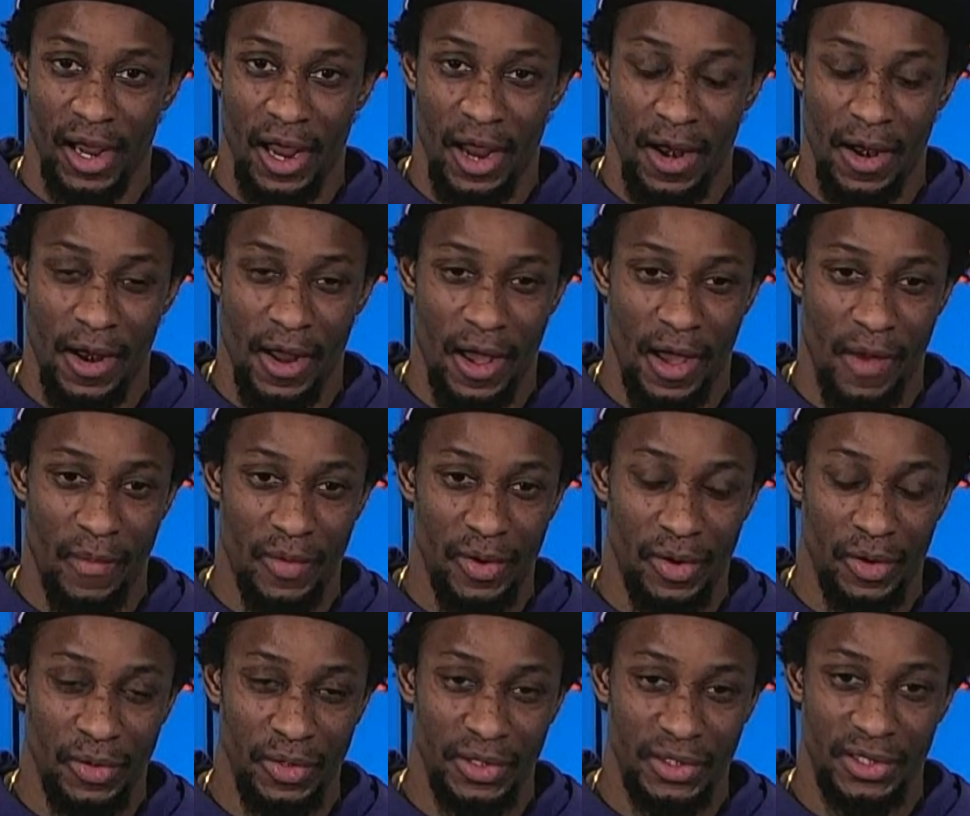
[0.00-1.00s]
And, you
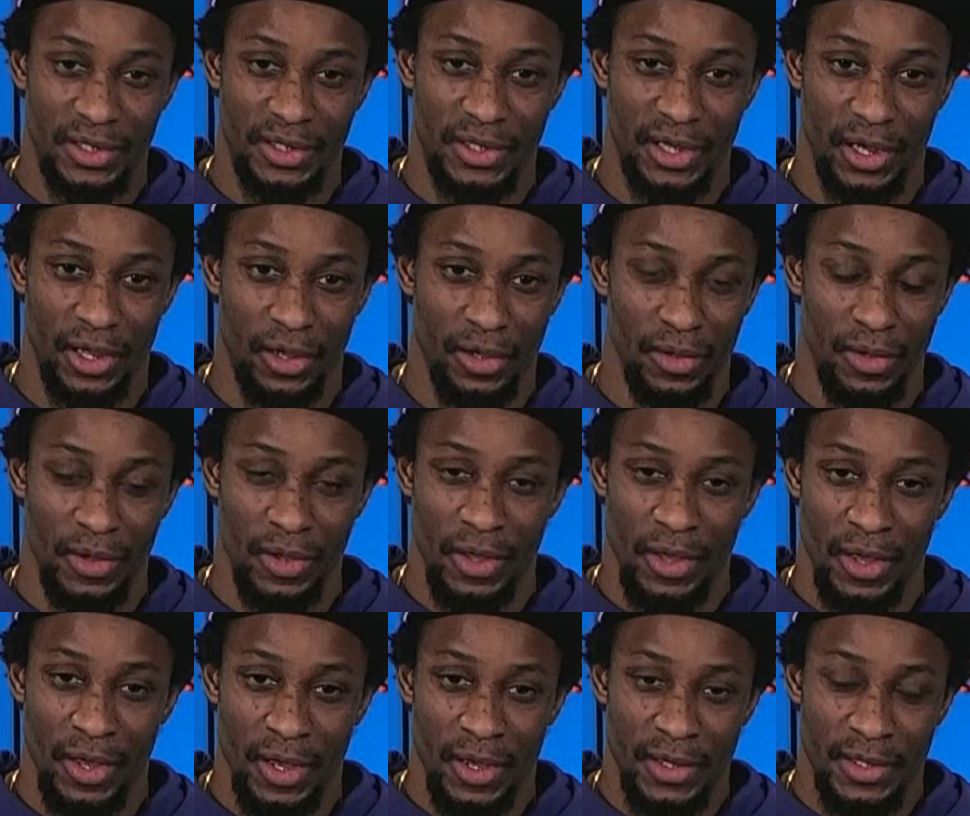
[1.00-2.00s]
know, he's
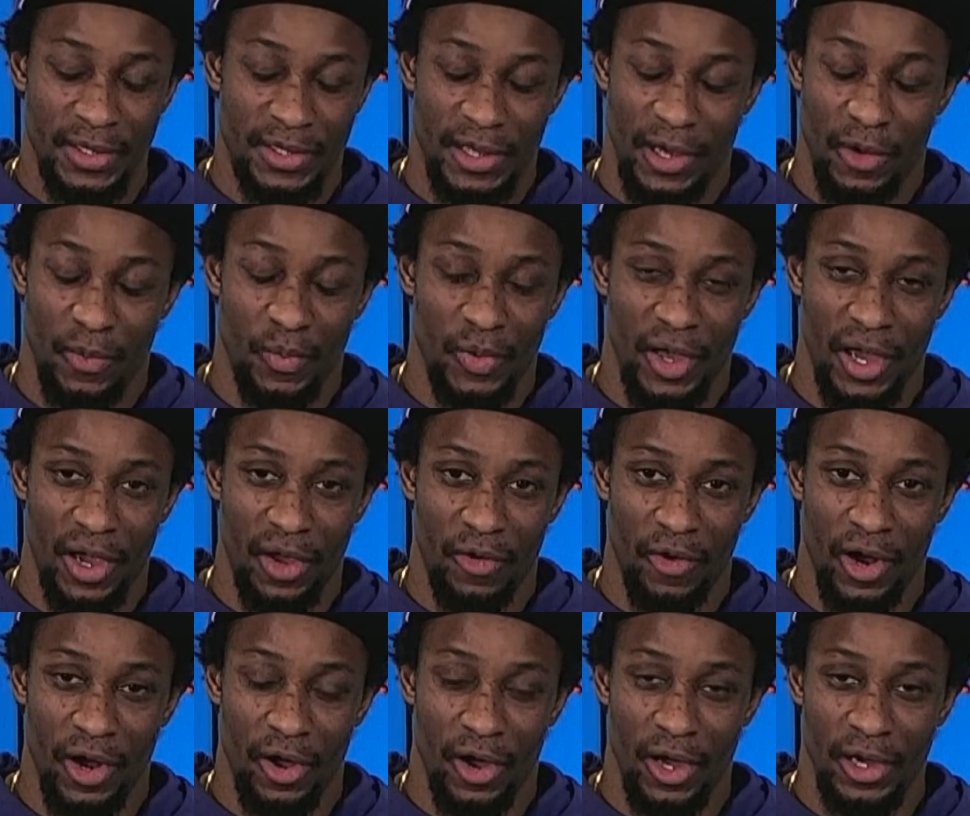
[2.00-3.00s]
still playing
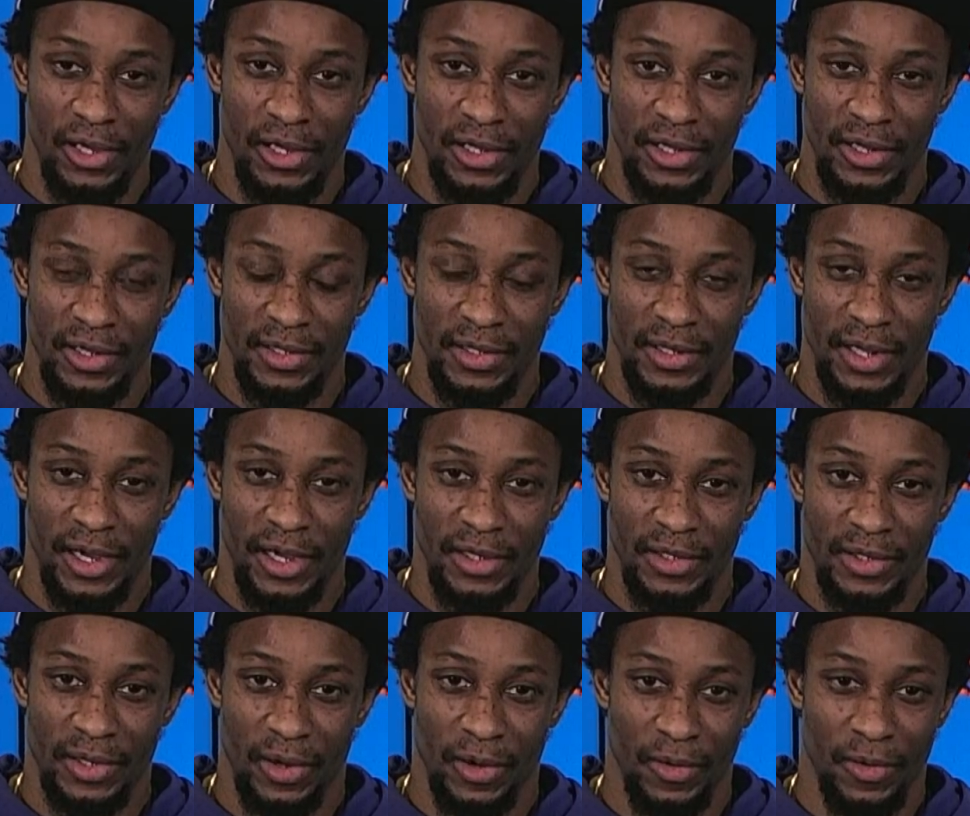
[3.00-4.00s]
great hockey to this day.
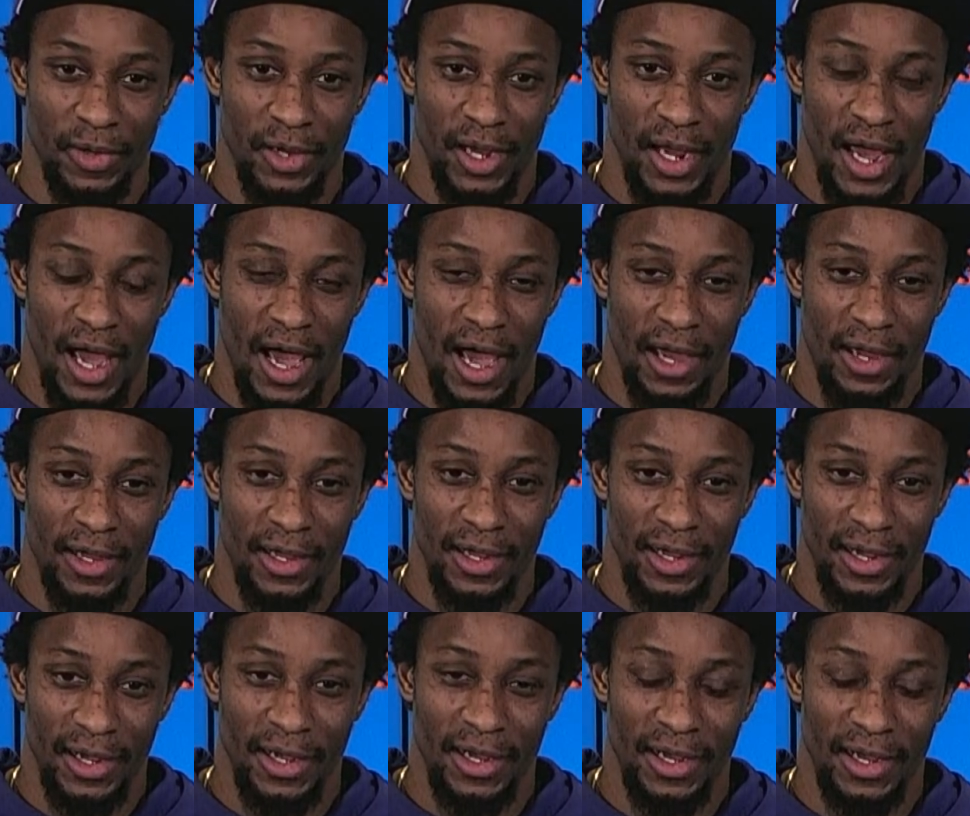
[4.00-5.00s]
So, yeah,
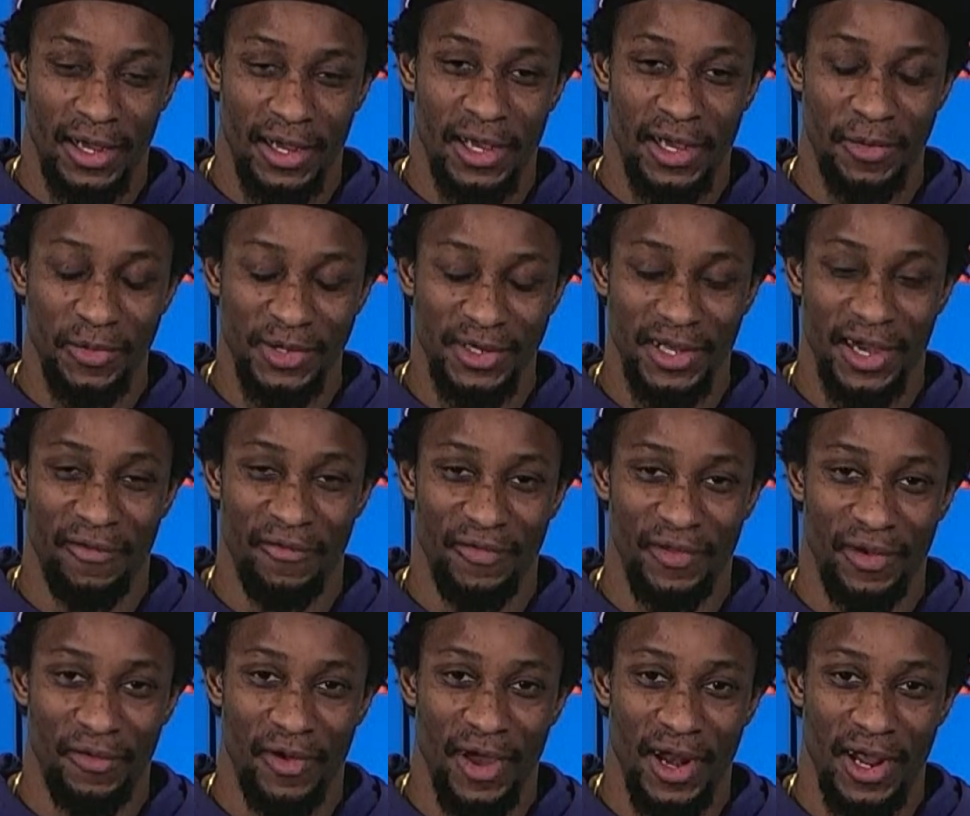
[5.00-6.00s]
he was
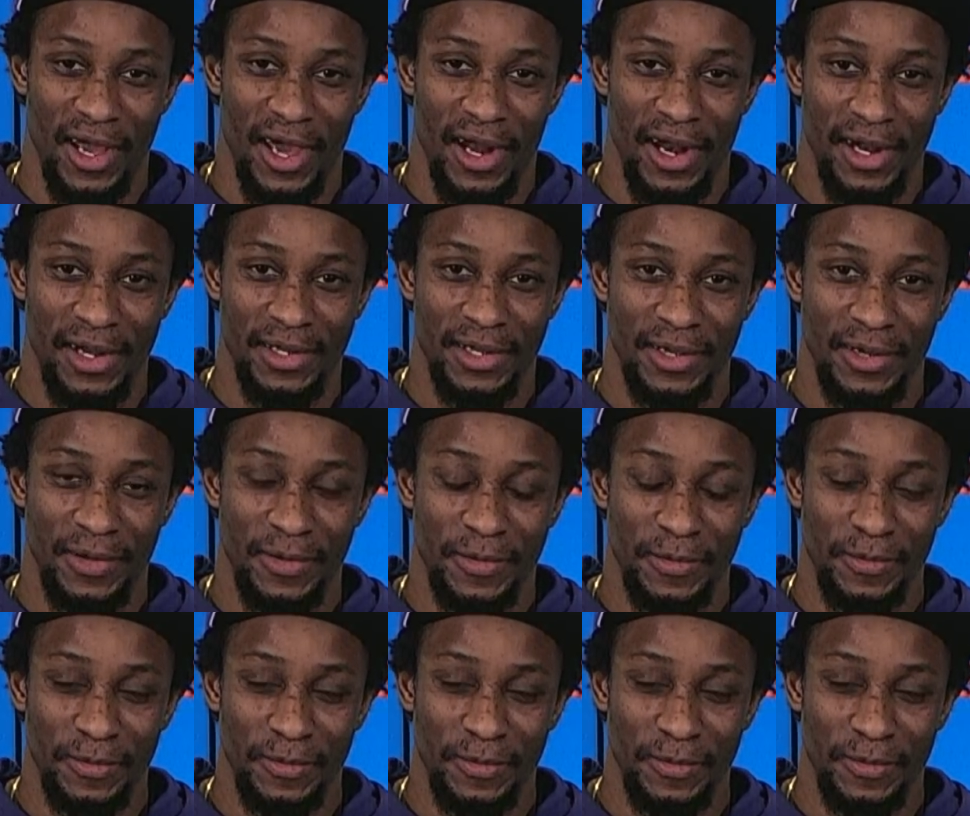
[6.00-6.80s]
definitely ready at 18.